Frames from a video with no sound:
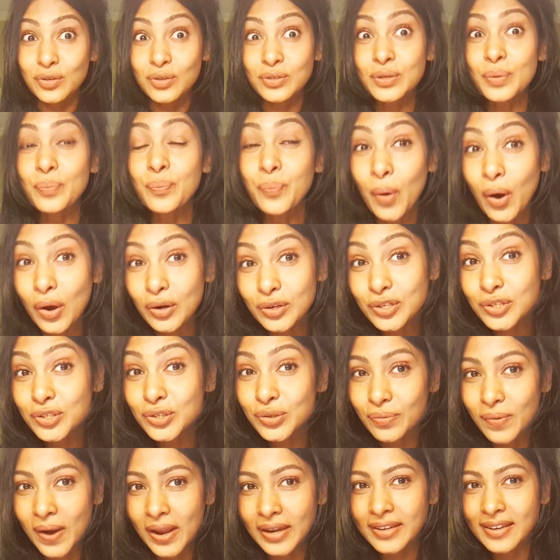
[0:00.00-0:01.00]
So it's important
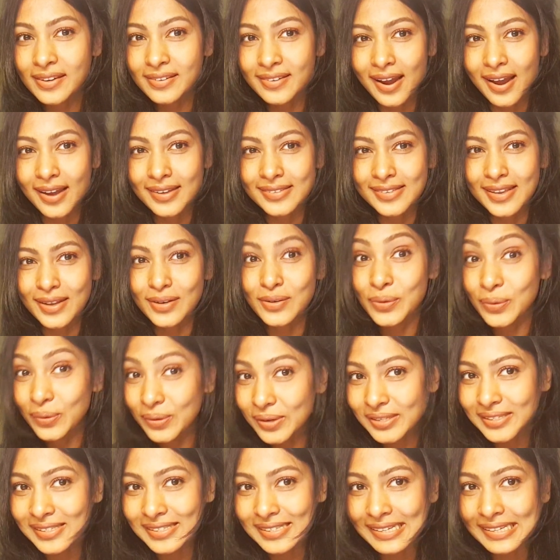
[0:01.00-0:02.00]
to recognize and
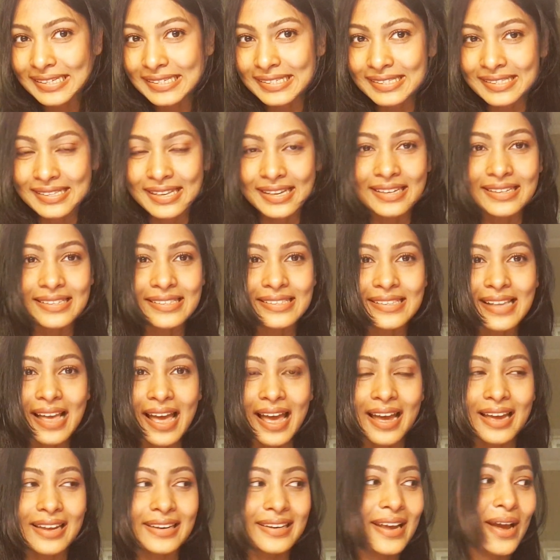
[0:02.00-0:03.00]
notice these things.
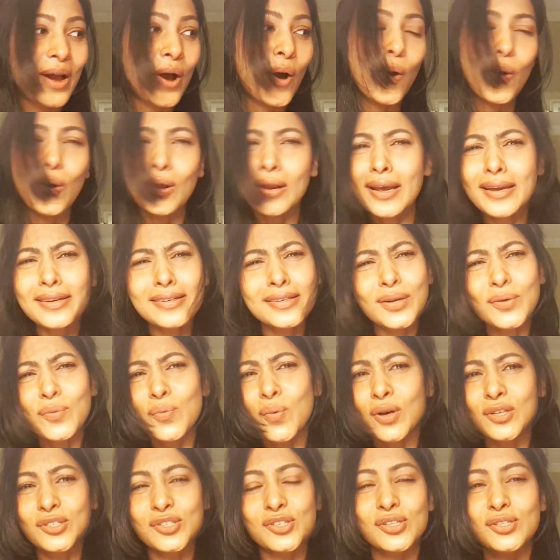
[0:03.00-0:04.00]
And all I did
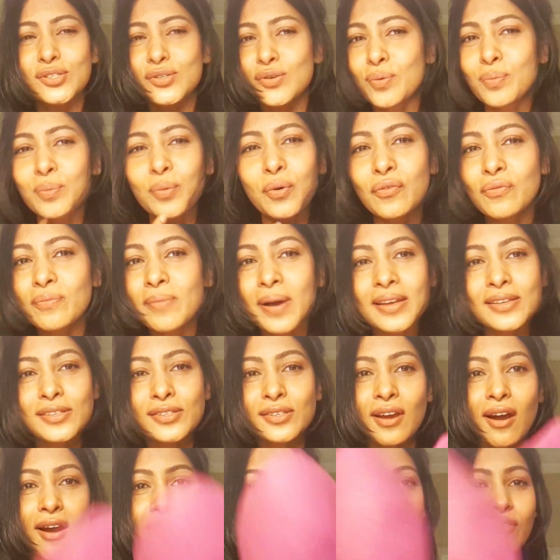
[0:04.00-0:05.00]
was just remove my
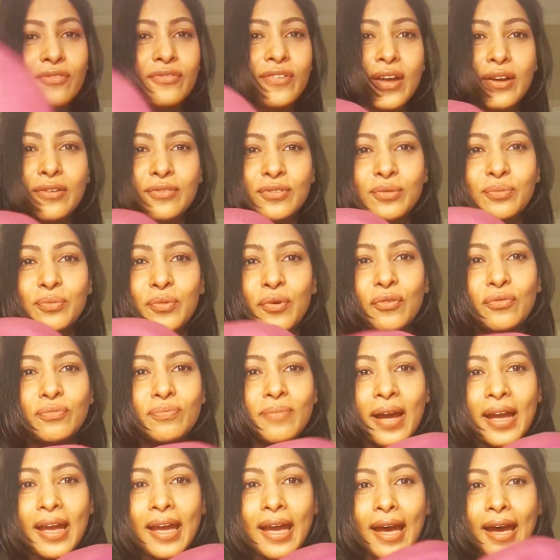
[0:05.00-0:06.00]
scarf and remove
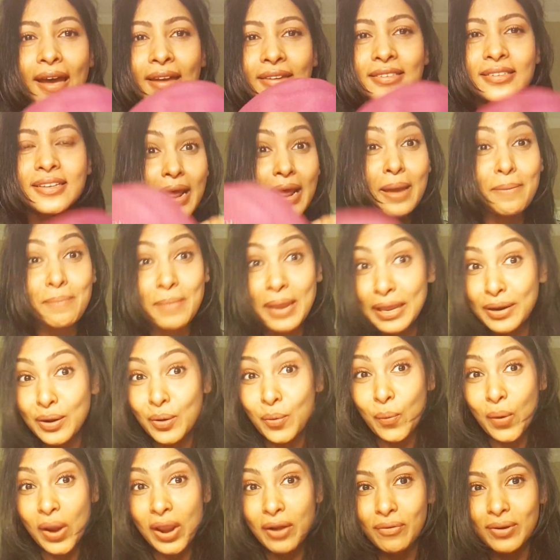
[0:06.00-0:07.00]
my hat, and I made her
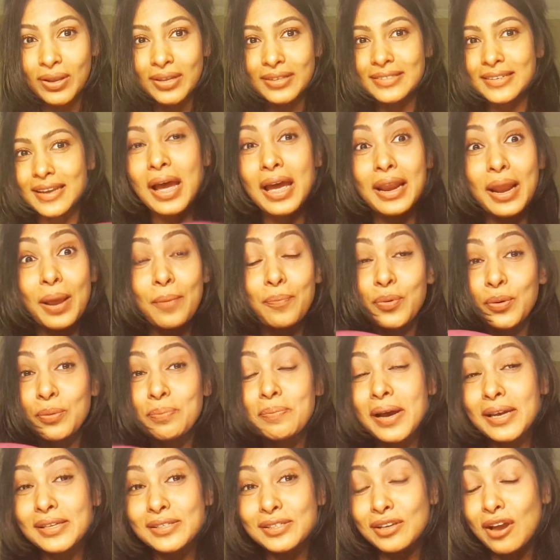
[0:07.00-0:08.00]
wear it, and I put
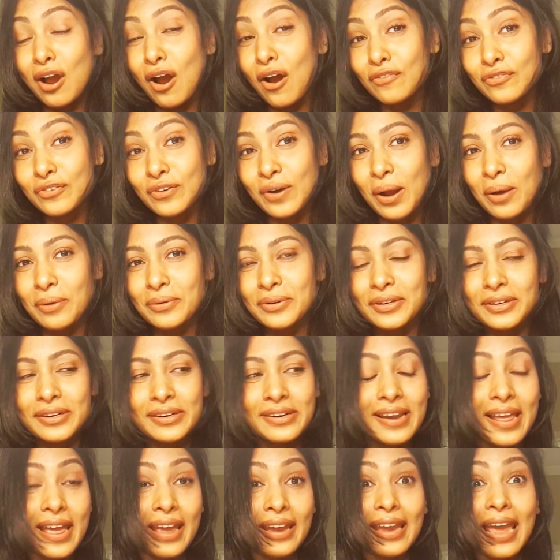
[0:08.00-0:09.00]
my scarf around
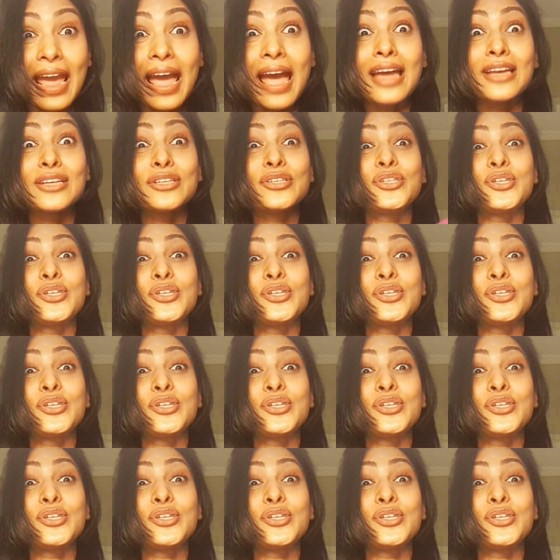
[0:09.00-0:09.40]
her neck, and